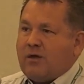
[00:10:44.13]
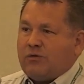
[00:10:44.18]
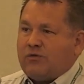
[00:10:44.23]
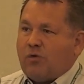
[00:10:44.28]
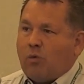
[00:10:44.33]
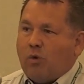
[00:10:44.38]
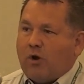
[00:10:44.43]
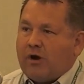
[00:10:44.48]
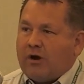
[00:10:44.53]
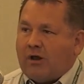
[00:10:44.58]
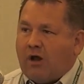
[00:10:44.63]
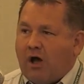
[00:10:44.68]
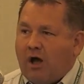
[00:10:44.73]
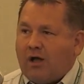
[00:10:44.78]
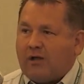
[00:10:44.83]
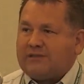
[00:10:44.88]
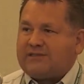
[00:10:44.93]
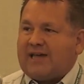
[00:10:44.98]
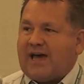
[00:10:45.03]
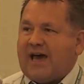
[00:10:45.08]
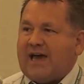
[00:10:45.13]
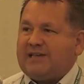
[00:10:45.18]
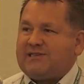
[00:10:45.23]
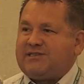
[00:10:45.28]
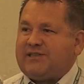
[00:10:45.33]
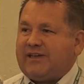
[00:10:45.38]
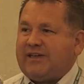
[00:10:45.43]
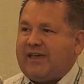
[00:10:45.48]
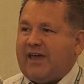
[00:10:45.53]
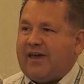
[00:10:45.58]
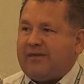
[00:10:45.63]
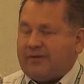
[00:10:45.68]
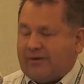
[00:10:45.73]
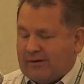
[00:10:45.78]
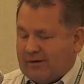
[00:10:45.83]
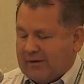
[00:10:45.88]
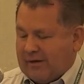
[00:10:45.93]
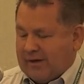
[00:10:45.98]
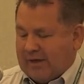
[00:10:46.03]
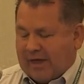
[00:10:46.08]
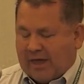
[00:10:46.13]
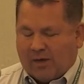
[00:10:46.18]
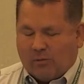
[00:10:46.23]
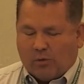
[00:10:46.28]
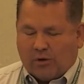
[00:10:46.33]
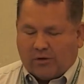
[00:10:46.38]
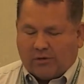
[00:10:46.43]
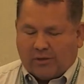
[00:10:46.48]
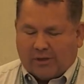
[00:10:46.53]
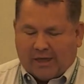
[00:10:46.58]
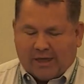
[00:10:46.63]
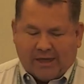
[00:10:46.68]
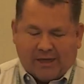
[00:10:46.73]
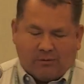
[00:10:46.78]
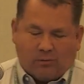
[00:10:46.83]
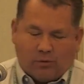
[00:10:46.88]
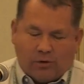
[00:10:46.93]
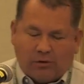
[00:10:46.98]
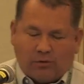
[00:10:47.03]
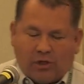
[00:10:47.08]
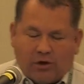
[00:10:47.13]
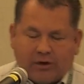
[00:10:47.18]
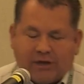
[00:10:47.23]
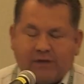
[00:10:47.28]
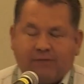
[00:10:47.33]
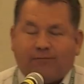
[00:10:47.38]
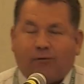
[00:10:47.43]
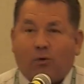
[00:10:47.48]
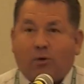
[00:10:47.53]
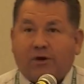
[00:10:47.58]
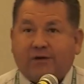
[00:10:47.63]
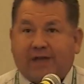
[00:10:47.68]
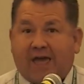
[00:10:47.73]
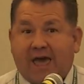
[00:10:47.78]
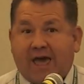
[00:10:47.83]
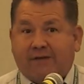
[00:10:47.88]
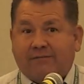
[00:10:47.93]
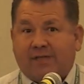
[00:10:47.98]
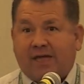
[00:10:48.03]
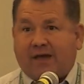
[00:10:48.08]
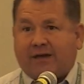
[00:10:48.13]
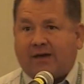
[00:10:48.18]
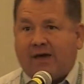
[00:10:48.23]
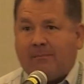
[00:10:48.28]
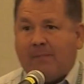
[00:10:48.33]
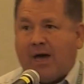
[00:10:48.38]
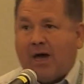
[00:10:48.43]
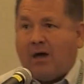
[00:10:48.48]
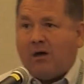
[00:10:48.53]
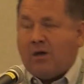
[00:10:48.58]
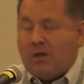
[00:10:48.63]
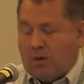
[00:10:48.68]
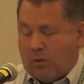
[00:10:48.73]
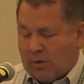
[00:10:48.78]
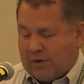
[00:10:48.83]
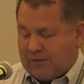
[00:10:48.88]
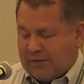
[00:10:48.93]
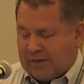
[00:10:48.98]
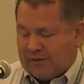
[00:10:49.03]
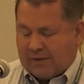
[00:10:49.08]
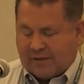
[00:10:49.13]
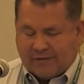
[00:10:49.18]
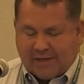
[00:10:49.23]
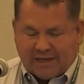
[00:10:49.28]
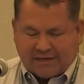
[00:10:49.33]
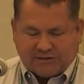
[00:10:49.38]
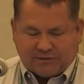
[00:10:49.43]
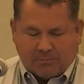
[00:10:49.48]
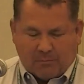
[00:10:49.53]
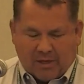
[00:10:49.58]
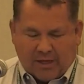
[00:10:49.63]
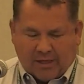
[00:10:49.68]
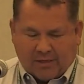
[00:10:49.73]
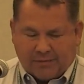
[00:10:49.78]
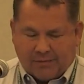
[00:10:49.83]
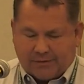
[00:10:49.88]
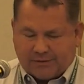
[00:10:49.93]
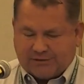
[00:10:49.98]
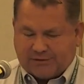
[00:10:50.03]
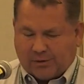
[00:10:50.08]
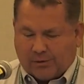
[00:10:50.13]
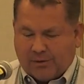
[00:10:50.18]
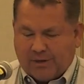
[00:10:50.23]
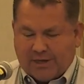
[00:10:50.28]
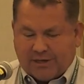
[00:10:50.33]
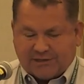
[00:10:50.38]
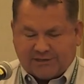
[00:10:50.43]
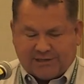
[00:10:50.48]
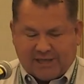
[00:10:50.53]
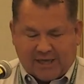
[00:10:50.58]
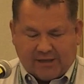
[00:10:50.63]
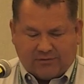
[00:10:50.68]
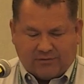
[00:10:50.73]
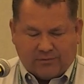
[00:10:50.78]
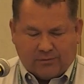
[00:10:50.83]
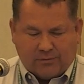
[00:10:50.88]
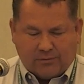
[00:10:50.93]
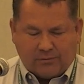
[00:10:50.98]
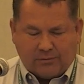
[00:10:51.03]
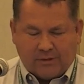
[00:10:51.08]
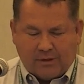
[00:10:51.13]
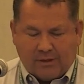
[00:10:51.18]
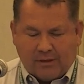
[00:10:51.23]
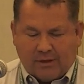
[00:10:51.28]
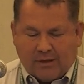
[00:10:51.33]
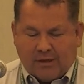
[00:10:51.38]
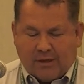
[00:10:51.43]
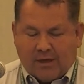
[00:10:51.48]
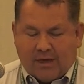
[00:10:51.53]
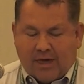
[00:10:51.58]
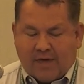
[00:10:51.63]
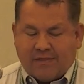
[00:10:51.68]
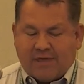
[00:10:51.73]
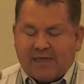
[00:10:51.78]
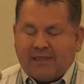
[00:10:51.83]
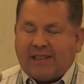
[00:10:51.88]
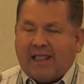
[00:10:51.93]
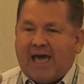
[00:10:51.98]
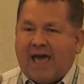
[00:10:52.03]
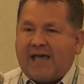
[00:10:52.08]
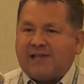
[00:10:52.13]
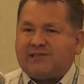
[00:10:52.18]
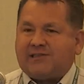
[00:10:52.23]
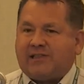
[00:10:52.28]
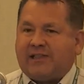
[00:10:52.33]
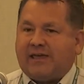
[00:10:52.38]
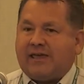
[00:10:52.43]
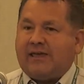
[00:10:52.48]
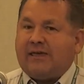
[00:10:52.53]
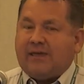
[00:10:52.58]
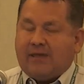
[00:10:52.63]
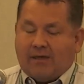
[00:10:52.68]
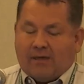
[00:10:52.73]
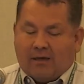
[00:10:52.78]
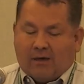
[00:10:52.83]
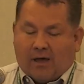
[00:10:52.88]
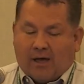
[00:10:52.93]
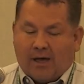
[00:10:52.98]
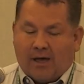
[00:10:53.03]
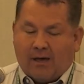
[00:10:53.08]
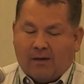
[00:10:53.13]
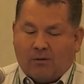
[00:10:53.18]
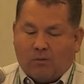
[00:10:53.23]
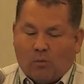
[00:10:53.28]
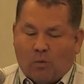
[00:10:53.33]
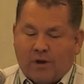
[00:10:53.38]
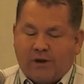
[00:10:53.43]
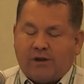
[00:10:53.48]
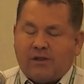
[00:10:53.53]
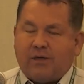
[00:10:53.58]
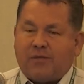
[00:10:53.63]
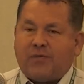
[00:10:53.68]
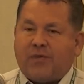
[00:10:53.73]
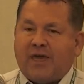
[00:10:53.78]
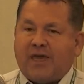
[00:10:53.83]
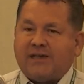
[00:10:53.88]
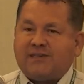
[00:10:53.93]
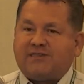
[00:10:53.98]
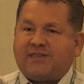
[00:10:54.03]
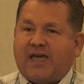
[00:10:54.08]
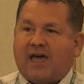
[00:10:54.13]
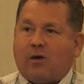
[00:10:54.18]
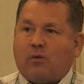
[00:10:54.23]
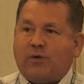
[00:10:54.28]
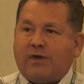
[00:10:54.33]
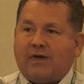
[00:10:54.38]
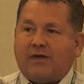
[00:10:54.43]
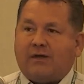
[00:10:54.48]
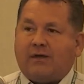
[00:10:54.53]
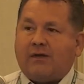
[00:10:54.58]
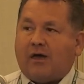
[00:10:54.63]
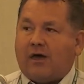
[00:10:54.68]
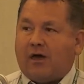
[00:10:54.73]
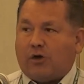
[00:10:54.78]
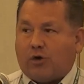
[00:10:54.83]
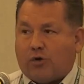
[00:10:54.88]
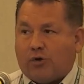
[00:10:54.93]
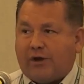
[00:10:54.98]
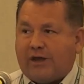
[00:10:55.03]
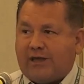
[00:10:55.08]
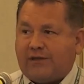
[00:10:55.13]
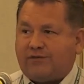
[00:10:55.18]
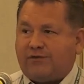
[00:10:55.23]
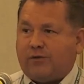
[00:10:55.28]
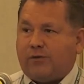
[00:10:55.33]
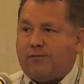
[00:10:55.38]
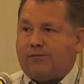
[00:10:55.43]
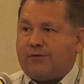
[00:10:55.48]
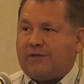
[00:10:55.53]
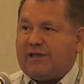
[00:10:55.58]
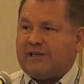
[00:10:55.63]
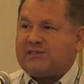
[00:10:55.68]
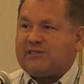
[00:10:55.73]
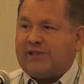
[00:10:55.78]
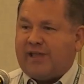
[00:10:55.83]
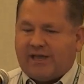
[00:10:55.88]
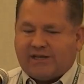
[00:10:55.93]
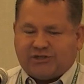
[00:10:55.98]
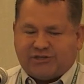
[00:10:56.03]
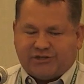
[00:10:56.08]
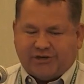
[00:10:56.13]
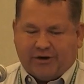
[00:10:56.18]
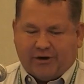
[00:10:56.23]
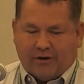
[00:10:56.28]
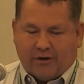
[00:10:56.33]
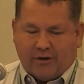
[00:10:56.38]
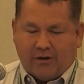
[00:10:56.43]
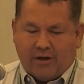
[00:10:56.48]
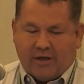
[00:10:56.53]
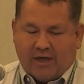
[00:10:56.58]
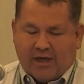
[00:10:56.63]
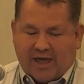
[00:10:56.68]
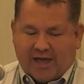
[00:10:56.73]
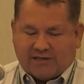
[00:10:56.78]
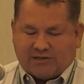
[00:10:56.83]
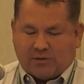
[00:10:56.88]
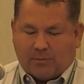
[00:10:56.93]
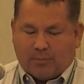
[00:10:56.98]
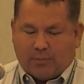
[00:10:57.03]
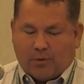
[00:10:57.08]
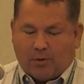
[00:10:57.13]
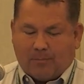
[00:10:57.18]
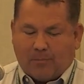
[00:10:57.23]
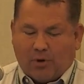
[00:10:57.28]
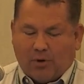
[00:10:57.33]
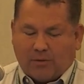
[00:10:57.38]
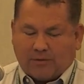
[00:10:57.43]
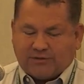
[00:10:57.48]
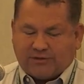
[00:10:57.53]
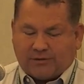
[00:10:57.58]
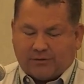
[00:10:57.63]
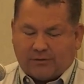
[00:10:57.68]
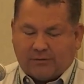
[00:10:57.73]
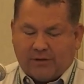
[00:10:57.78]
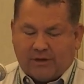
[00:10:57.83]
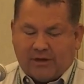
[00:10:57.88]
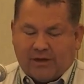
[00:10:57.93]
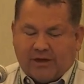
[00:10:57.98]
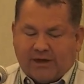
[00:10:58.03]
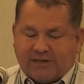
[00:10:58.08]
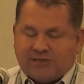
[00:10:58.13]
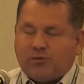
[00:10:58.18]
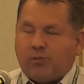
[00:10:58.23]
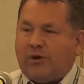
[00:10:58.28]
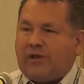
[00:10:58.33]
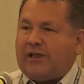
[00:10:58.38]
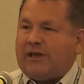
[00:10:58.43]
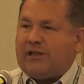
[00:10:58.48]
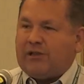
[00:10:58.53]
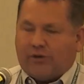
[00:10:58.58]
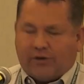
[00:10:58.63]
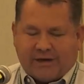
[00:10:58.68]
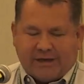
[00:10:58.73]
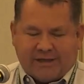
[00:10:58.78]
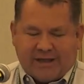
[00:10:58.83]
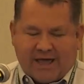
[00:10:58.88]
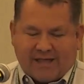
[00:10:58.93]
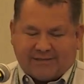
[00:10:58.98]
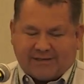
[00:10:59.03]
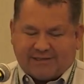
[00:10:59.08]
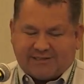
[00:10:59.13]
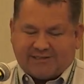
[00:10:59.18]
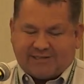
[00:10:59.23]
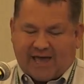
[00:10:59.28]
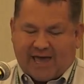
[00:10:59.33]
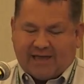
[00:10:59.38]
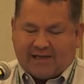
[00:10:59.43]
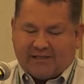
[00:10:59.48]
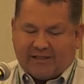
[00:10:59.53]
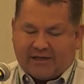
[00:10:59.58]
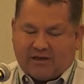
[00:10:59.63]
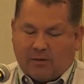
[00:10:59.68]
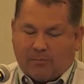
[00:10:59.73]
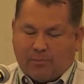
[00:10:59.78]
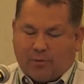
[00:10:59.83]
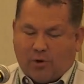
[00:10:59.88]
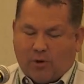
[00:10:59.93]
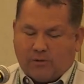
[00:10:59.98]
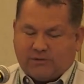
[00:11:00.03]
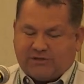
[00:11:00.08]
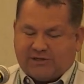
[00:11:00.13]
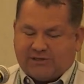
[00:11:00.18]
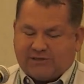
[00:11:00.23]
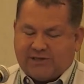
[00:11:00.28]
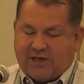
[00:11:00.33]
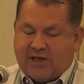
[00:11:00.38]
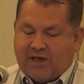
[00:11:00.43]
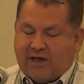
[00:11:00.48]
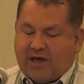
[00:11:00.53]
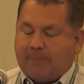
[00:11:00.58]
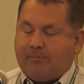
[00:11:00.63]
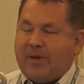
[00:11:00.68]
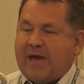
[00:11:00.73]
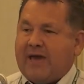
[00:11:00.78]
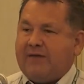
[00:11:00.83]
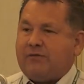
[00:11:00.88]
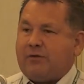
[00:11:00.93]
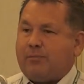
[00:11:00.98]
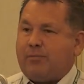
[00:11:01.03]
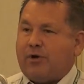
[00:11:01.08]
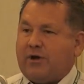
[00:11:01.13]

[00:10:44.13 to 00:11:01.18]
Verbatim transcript: to where it all ties together, and we're, and we're looking forward to having that come out within the next month. So stay tuned. And then lastly, uh, one of the things that we agreed to for this next year as a proposal is really looking at the cyclic approaches of pavement